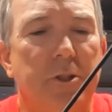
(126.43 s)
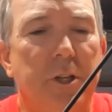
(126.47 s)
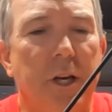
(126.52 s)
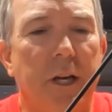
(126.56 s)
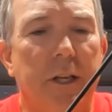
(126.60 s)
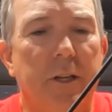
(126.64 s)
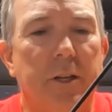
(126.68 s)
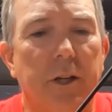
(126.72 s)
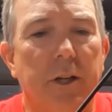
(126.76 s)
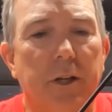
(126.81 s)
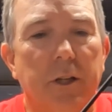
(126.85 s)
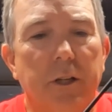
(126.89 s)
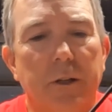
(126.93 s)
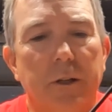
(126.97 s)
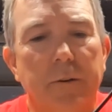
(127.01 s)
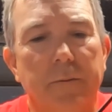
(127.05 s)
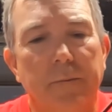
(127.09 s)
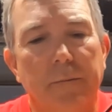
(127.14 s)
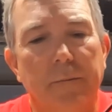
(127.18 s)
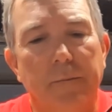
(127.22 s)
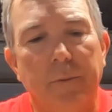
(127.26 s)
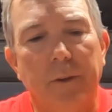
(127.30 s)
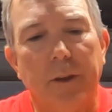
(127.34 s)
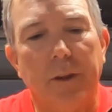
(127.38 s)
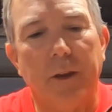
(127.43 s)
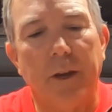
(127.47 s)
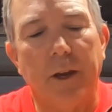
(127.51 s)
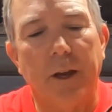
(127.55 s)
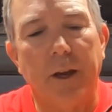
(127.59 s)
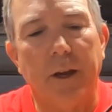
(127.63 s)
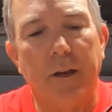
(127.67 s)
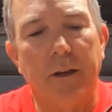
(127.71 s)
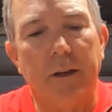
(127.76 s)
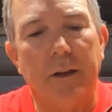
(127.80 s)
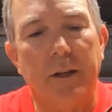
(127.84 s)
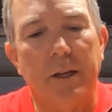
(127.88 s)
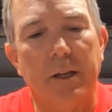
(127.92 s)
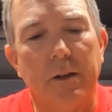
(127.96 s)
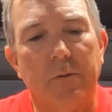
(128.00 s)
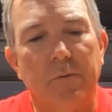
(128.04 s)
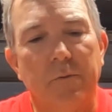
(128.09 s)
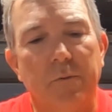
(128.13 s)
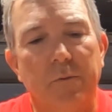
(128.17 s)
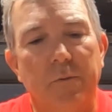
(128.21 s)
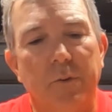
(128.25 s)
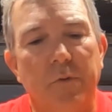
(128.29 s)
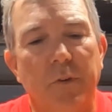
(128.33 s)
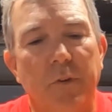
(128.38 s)
shad color, and if
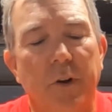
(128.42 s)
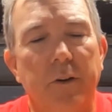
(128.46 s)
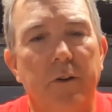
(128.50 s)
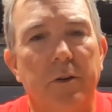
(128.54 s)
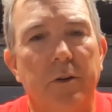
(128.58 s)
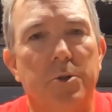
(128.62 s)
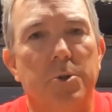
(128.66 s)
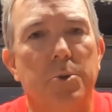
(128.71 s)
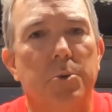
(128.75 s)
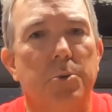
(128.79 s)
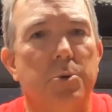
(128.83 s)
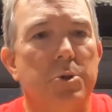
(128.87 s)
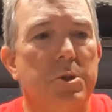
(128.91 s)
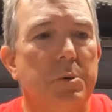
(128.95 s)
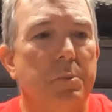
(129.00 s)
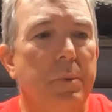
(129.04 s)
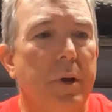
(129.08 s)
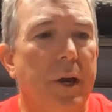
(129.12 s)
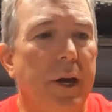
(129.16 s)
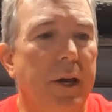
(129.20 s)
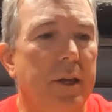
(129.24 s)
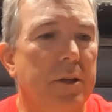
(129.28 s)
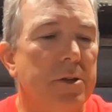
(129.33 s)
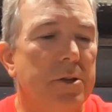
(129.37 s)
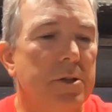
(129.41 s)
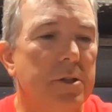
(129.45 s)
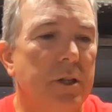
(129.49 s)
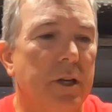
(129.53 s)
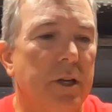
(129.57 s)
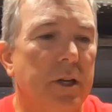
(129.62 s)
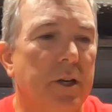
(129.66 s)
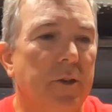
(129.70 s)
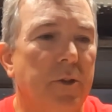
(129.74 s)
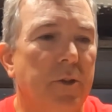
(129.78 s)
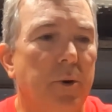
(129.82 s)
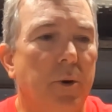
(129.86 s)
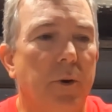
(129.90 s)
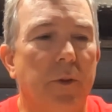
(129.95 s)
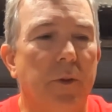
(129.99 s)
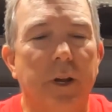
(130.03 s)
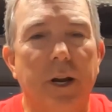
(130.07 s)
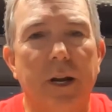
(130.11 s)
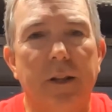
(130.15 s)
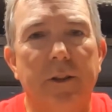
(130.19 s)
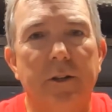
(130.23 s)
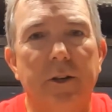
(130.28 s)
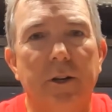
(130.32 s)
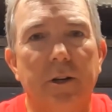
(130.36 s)
we find those schools of baits, I can throw
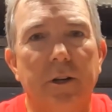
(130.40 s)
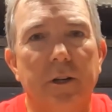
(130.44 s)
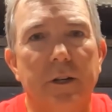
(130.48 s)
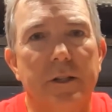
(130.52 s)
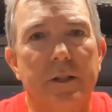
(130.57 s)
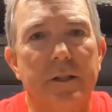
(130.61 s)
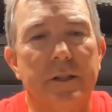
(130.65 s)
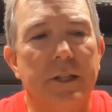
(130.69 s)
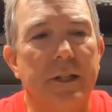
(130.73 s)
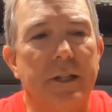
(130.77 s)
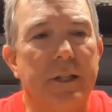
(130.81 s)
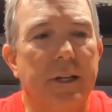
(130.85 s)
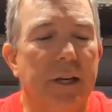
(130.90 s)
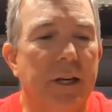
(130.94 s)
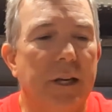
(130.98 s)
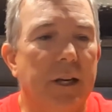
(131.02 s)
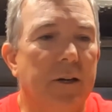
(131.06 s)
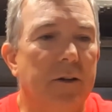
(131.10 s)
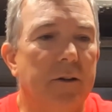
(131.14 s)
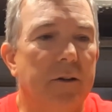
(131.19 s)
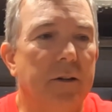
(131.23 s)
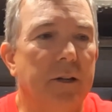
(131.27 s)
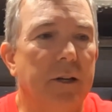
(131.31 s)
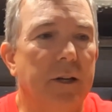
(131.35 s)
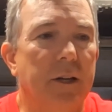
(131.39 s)
that out there, let it sink down,